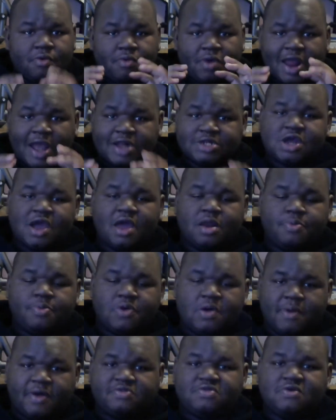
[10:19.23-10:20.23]
When I tried to
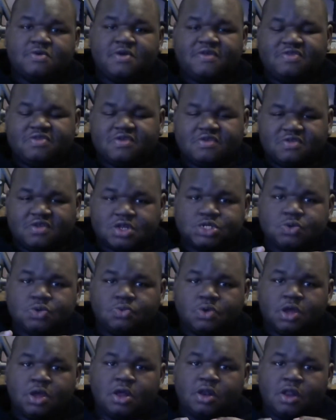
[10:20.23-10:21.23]
put my 26-inch
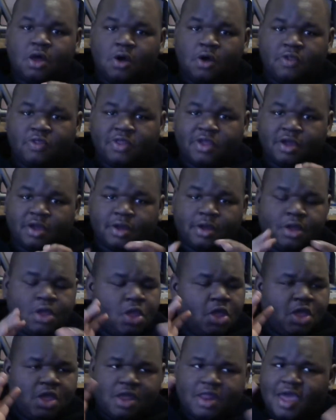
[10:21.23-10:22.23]
wheel on there,
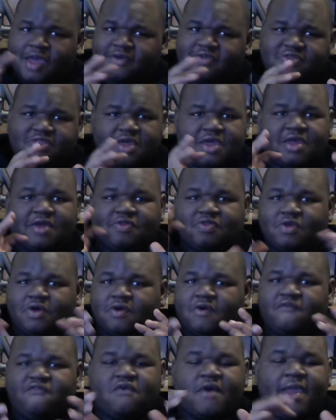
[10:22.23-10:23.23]
like I said,
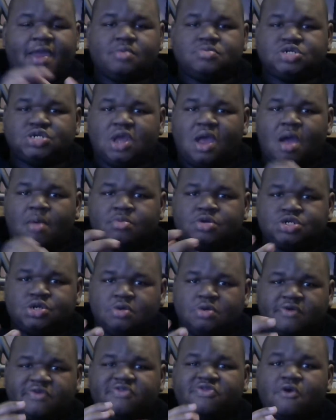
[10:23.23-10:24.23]
the frame
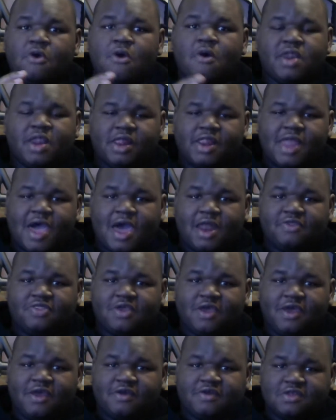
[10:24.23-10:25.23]
geometry was throwing a lot of
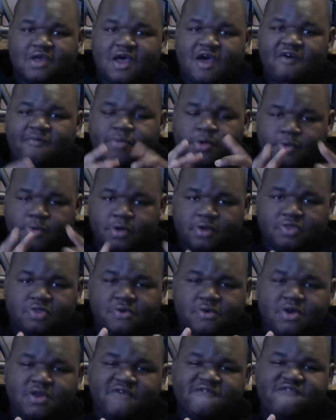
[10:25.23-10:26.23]
things off, but with a
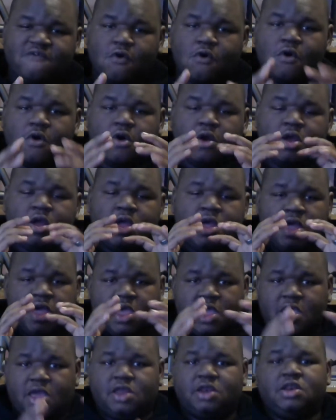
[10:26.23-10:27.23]
24,
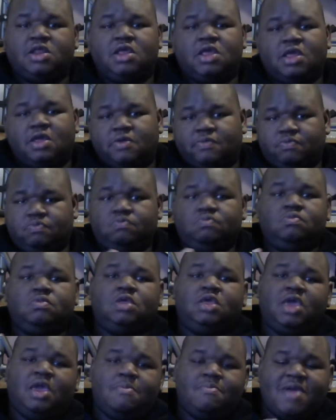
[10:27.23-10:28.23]
it did
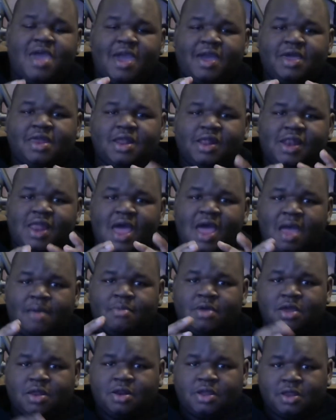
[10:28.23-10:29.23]
get back in
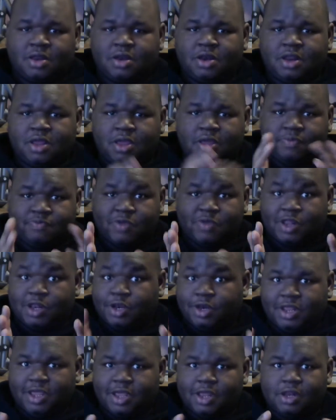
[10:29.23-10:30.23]
alignment, and then
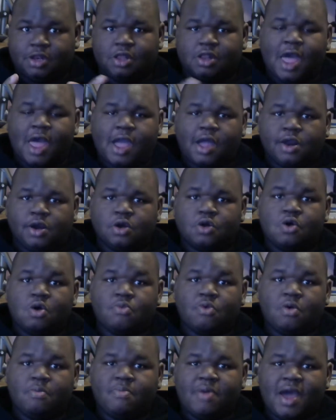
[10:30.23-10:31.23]
it did look like a
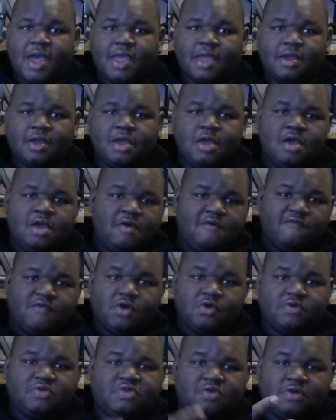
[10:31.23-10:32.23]
normal bike
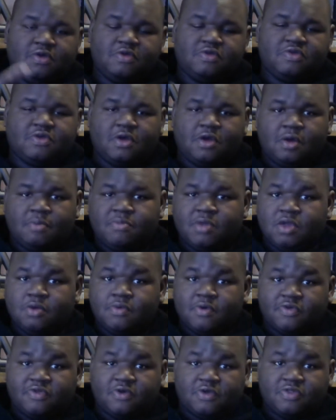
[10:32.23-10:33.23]
versus me
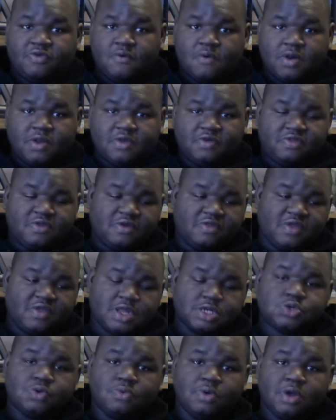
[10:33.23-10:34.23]
with a
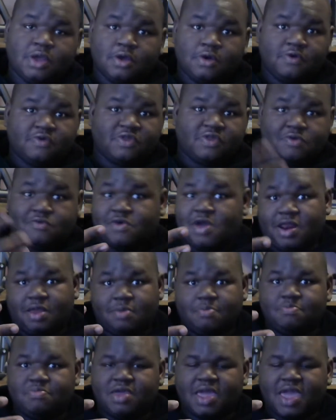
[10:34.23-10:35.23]
26-inch wheels and
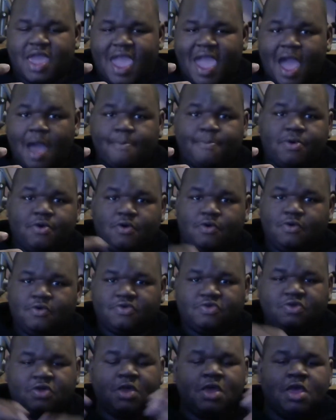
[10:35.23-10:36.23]
running big
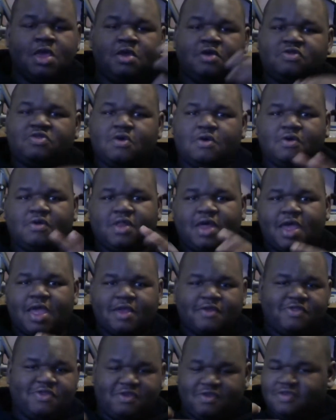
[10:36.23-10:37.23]
apples. So
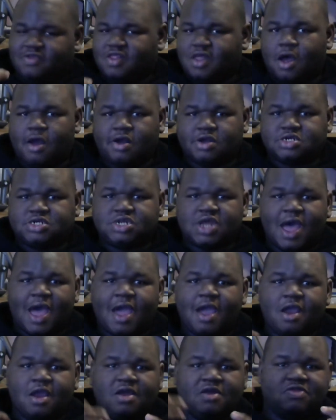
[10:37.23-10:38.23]
like these large
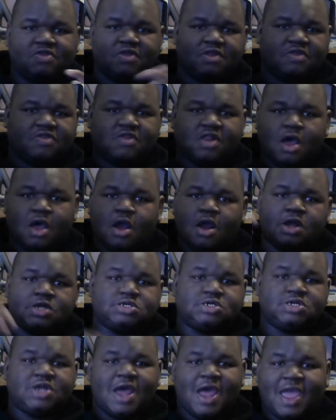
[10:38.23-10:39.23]
tires and this
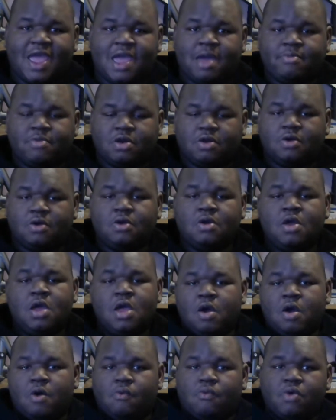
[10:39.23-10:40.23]
large diameter
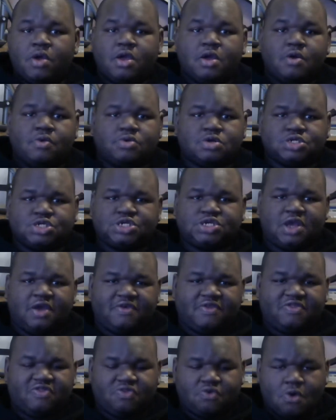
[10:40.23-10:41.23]
wheel was
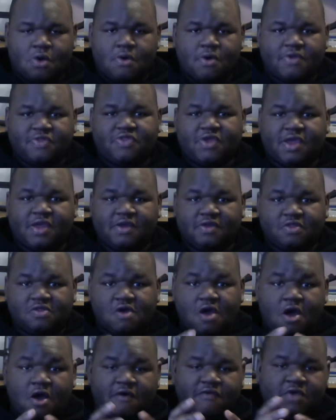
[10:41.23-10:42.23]
just throwing things
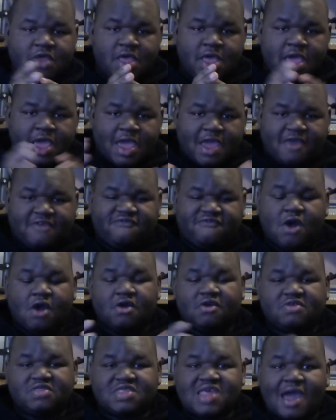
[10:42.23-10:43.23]
off. As
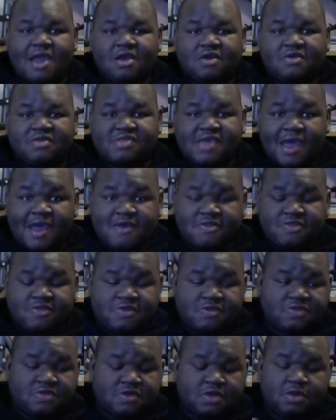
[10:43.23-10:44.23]
far as tire
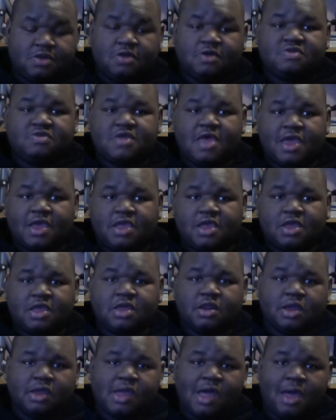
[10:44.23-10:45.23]
sizes, it looks like it
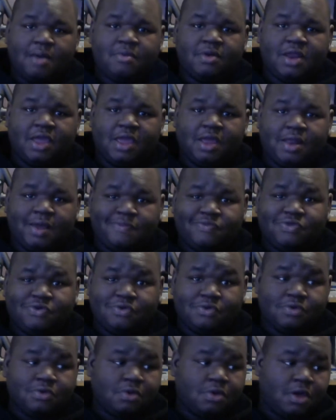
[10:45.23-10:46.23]
could accommodate up
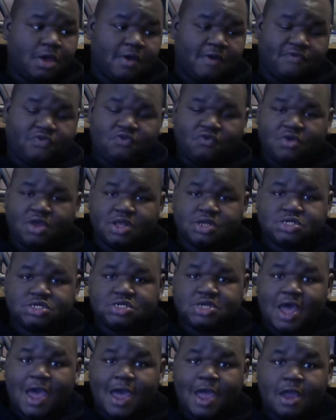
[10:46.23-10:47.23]
to a
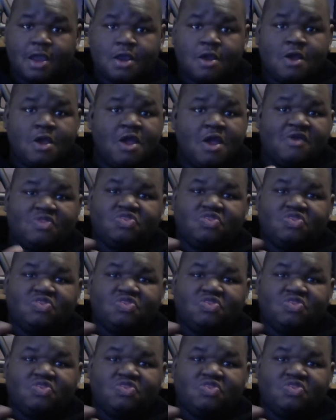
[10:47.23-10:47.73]
3-inch tire.